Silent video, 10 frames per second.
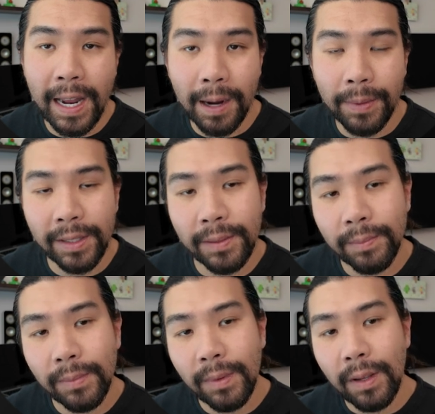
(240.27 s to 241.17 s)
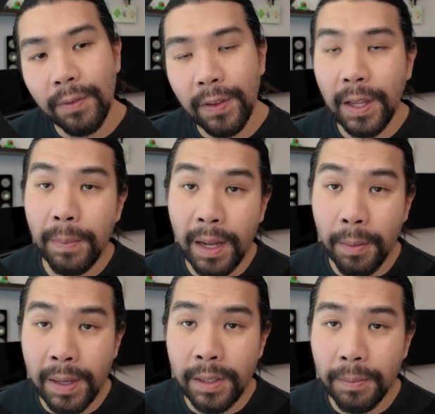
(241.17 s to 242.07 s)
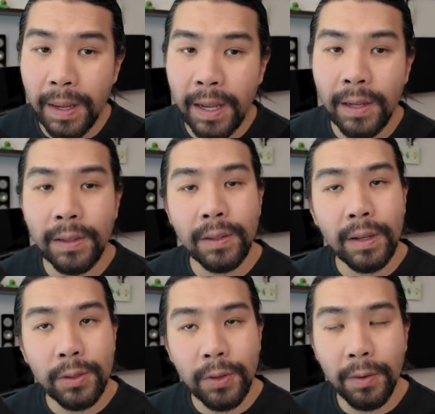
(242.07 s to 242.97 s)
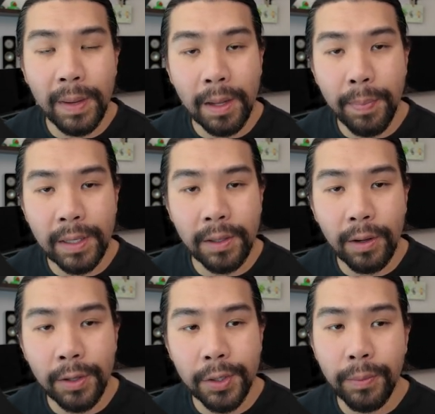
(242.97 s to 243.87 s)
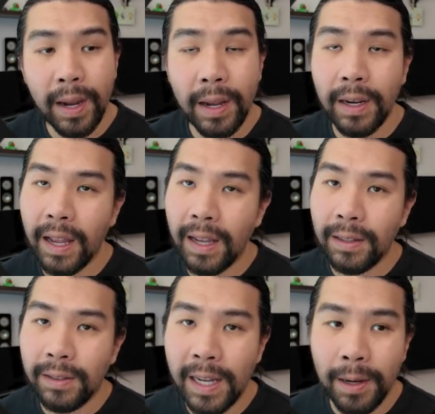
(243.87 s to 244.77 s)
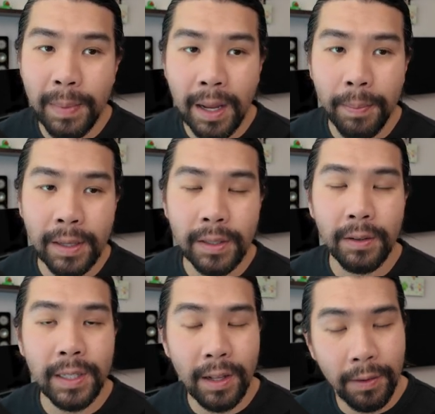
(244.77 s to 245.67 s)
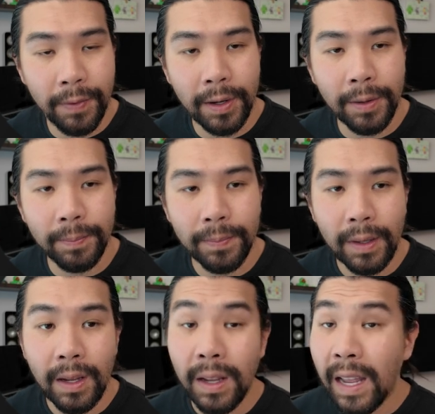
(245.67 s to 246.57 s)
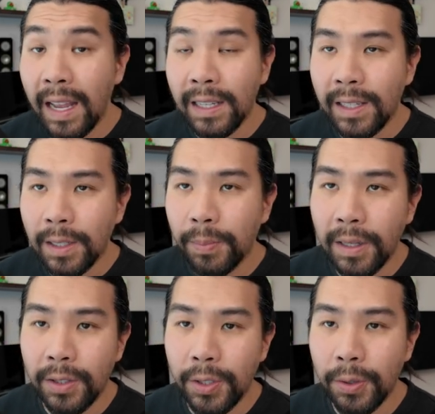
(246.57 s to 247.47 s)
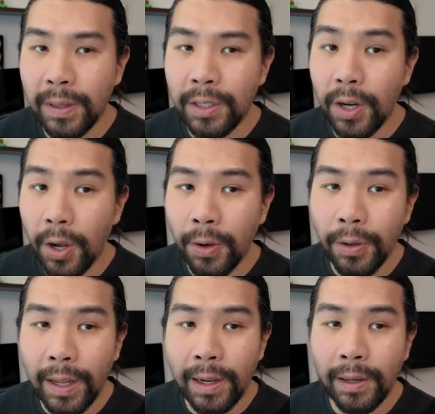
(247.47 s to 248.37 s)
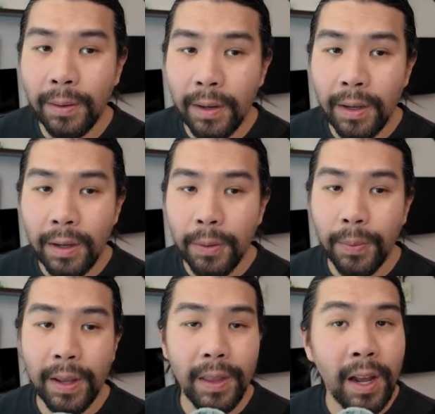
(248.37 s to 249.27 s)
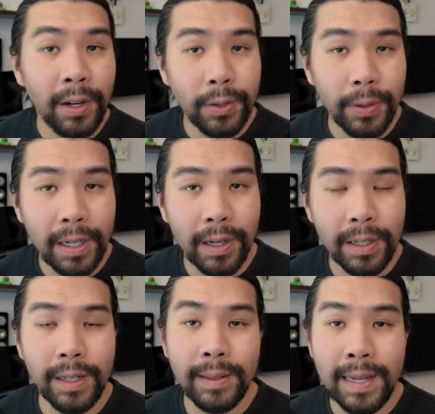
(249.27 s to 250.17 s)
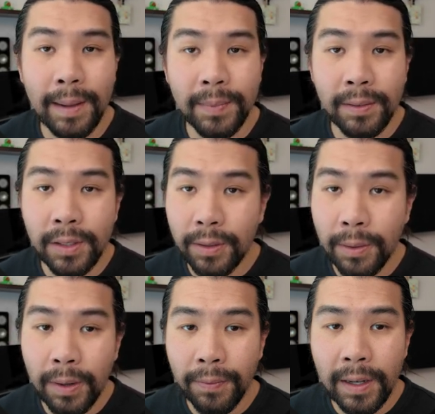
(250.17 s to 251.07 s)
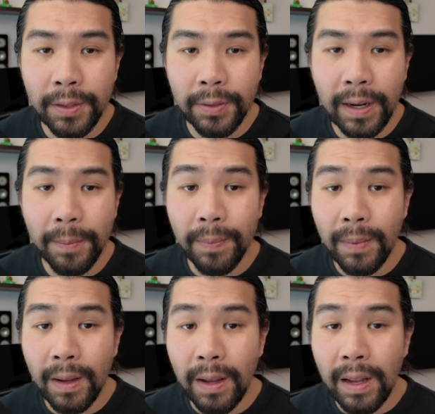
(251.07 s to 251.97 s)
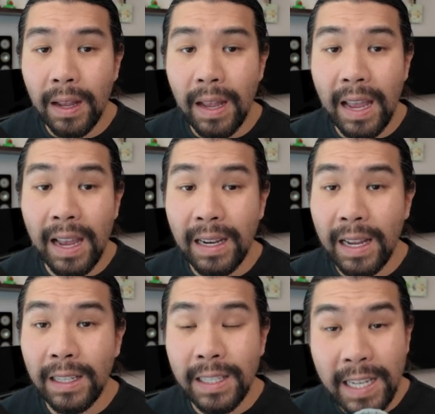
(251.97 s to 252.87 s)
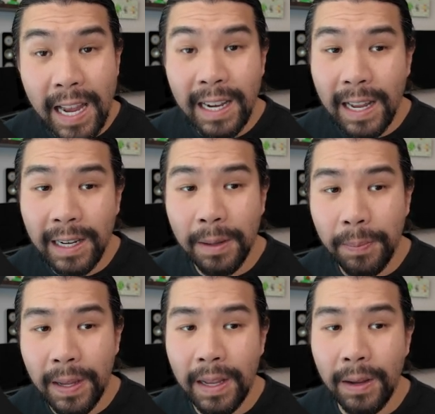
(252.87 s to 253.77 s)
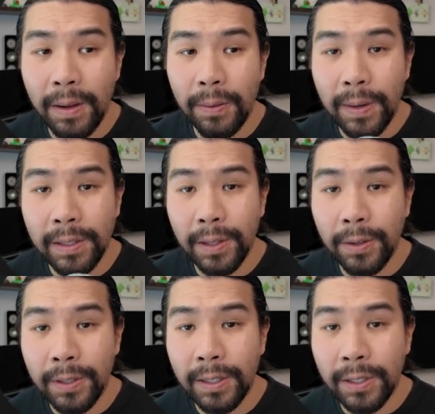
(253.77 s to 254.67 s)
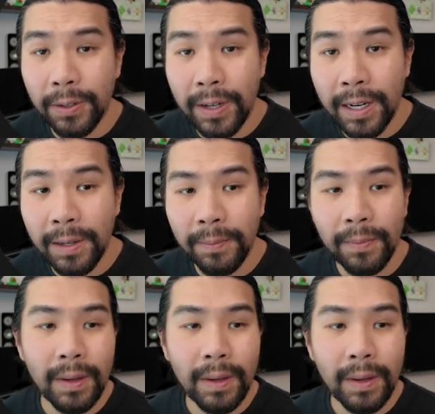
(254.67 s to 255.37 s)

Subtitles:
cameras: 50 megapixel main, 12 megapixel ultra wide, and 10 megapixel telephoto. A 6.2-inch OLED with 120Hz adaptive screen refresh rate, and a 1080p resolution screen,